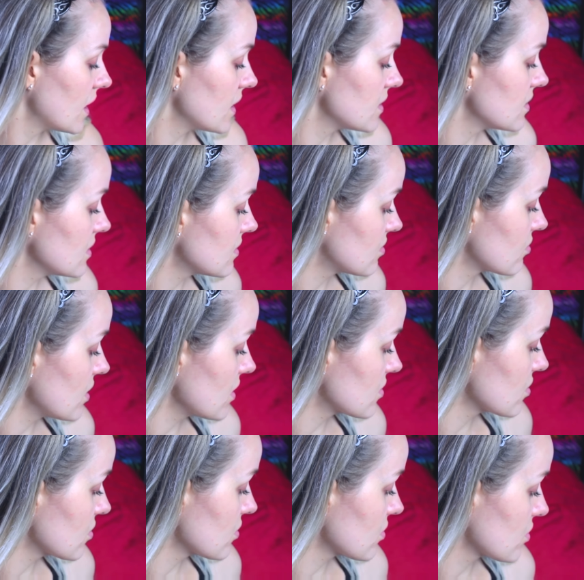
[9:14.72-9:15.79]
and these
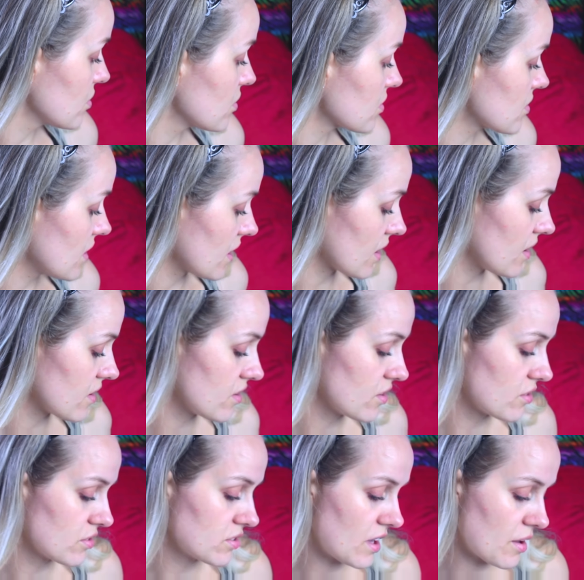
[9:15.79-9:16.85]
razors cost like i don't
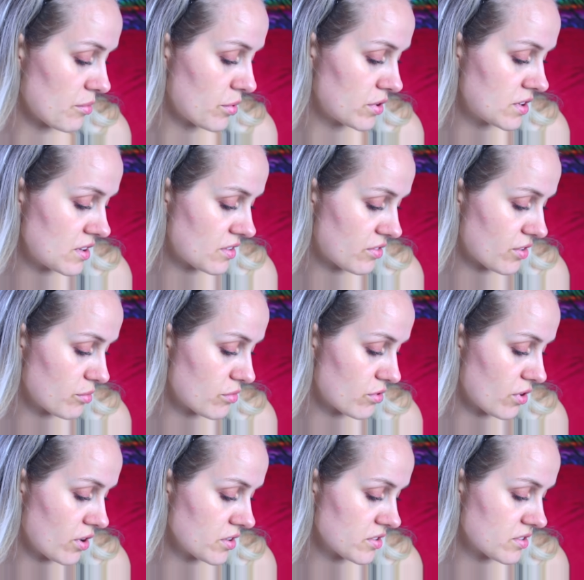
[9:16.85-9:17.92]
know i bought these from
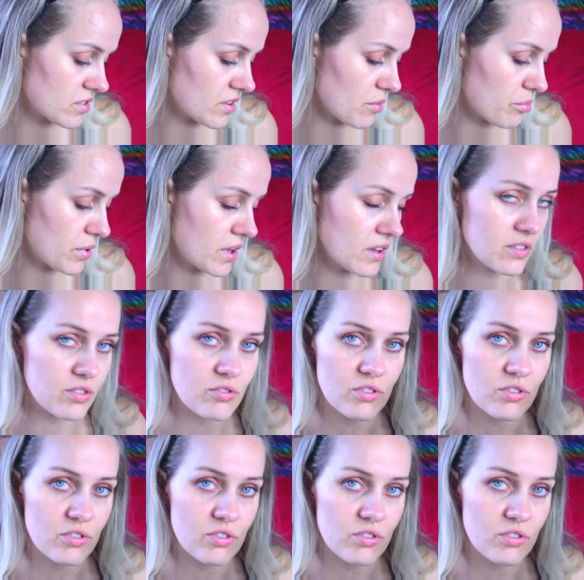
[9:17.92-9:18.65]
ross i paid